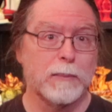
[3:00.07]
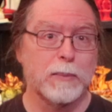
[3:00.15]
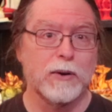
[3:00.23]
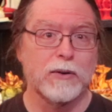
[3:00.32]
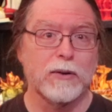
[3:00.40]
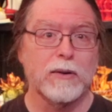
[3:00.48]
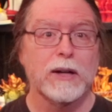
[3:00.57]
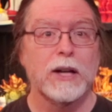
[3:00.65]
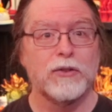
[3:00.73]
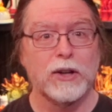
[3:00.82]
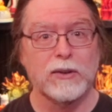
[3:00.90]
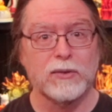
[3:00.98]
the printer,
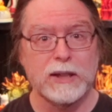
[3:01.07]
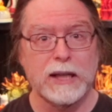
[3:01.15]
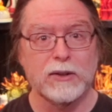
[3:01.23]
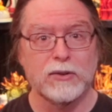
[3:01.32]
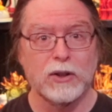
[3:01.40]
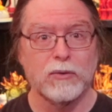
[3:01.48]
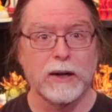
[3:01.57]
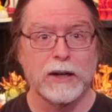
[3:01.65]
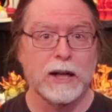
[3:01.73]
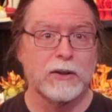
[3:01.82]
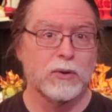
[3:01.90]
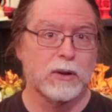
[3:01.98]
adjust the eccentric
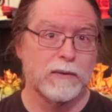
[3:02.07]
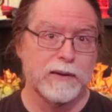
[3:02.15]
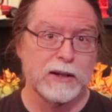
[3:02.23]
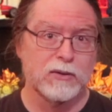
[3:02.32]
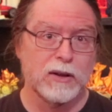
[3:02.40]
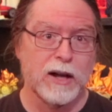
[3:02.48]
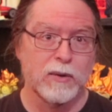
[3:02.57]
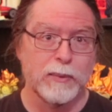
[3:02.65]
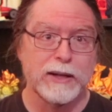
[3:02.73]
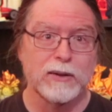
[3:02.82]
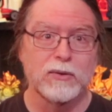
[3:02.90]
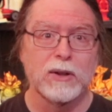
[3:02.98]
nuts on the V-slot
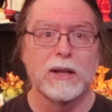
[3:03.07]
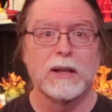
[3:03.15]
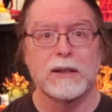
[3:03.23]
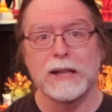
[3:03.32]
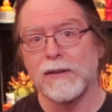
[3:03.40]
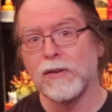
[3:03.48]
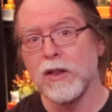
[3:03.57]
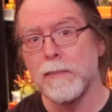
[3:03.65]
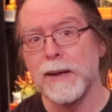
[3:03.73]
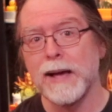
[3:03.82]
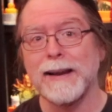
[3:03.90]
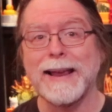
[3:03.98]
wheels, level the
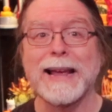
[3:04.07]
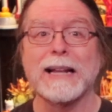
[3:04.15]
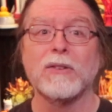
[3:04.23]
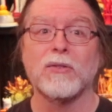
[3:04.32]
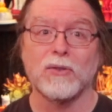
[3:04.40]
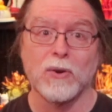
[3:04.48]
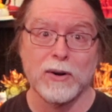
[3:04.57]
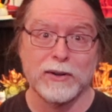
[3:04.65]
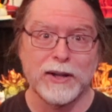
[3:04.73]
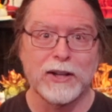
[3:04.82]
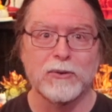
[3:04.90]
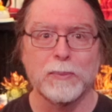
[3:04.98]
bed, and start a
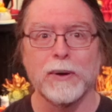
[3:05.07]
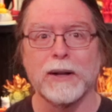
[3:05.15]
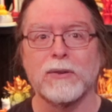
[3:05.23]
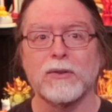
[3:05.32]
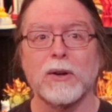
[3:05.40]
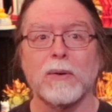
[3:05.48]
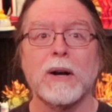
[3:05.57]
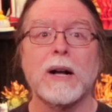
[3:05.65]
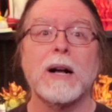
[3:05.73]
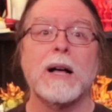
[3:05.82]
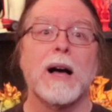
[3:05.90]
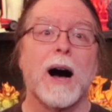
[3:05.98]
test print. So
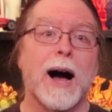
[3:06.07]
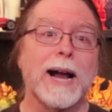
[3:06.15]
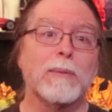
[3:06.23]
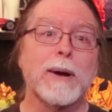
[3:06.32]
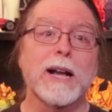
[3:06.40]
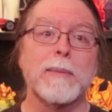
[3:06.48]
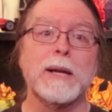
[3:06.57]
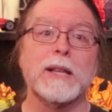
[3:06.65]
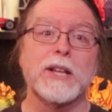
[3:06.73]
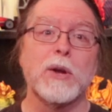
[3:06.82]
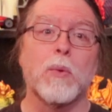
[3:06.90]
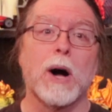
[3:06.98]
I recommend
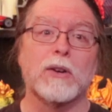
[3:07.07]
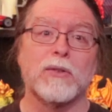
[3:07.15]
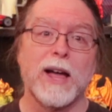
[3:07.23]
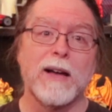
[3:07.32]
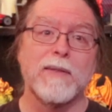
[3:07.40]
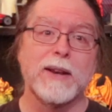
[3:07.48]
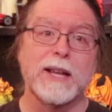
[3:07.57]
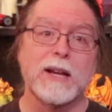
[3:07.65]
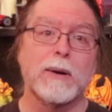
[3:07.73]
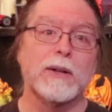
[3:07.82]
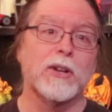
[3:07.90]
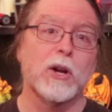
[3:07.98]
that you watch that video
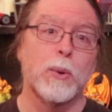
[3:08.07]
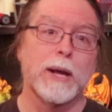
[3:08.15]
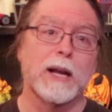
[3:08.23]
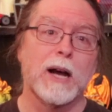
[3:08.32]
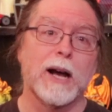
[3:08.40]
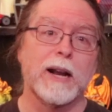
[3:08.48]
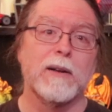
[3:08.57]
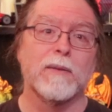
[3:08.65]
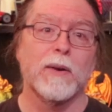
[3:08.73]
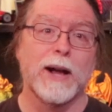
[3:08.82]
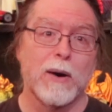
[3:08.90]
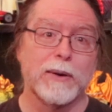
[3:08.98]
as a quick guide
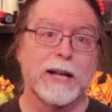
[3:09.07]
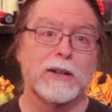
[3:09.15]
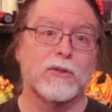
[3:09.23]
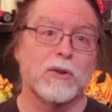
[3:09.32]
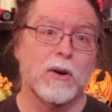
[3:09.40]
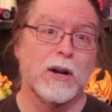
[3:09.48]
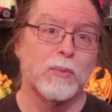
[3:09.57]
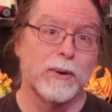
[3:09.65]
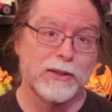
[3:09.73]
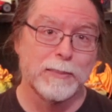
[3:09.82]
for how to get started with